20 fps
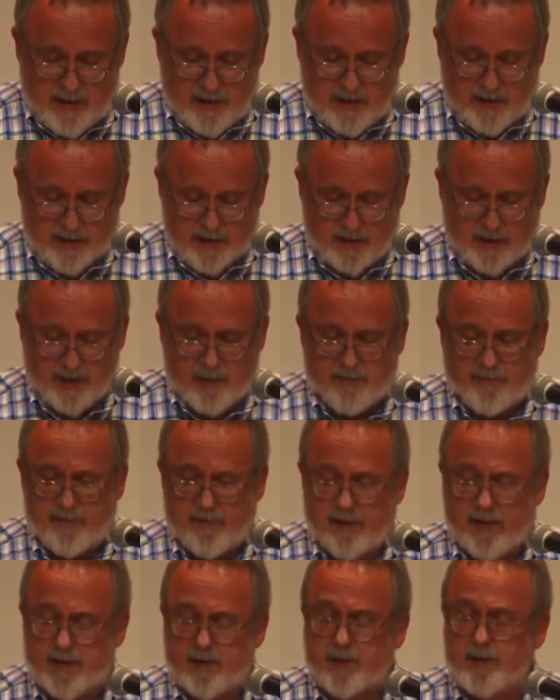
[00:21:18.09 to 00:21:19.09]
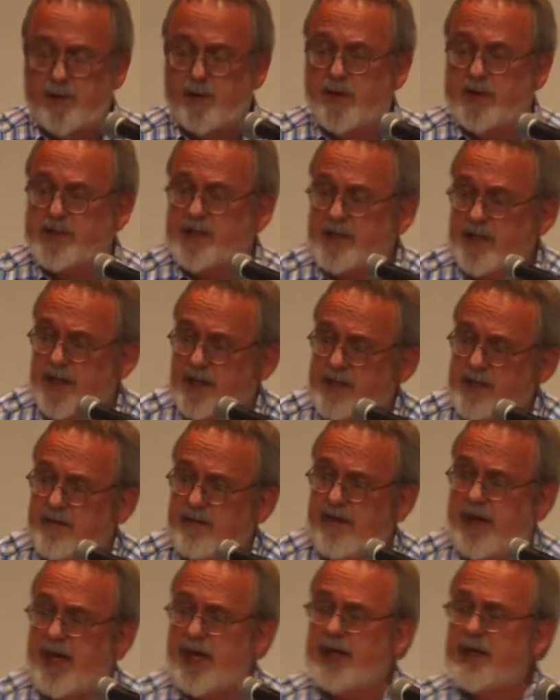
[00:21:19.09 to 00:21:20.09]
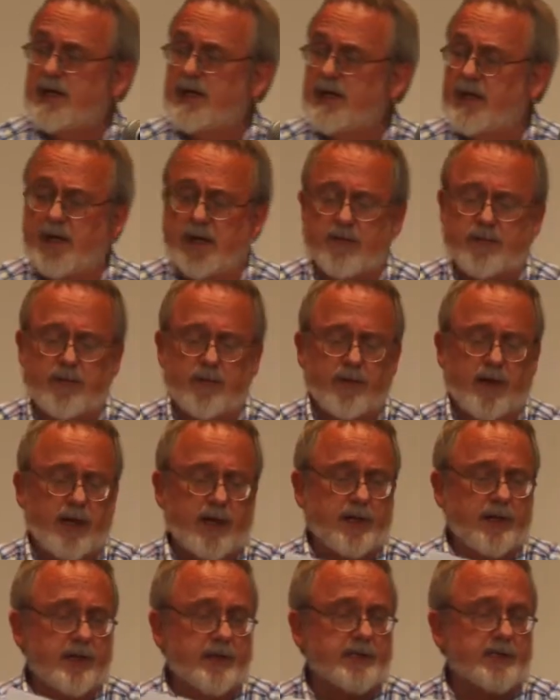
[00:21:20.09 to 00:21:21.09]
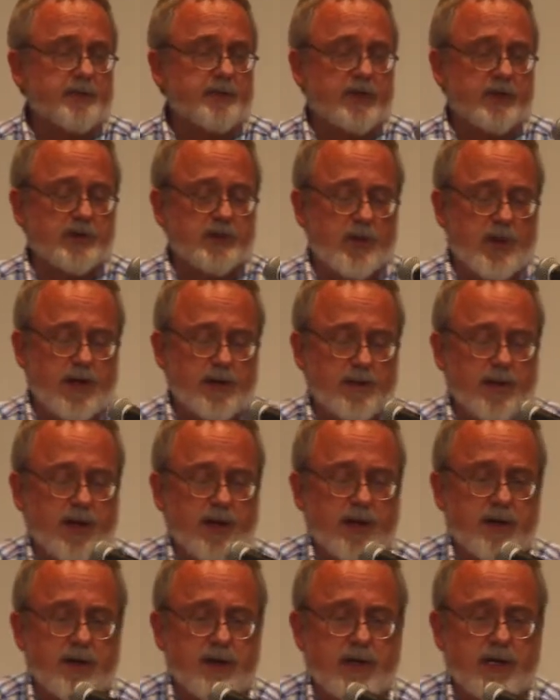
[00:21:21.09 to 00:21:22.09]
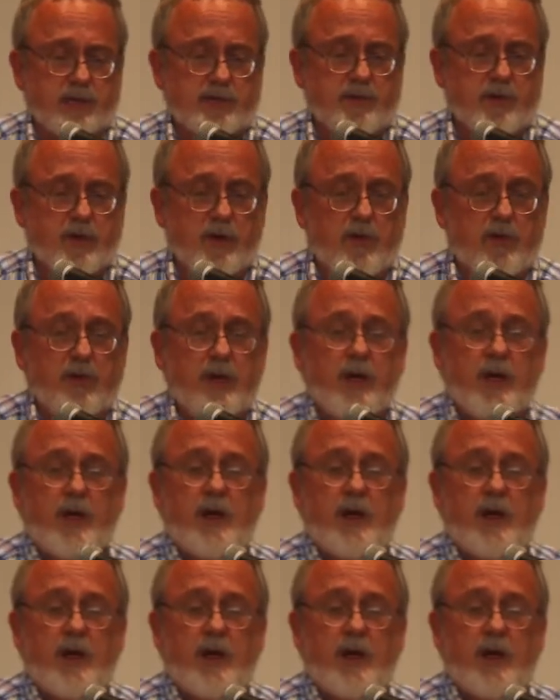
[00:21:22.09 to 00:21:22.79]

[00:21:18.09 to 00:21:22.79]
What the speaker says: If you need to do extensive editing of a record, suppose one record has both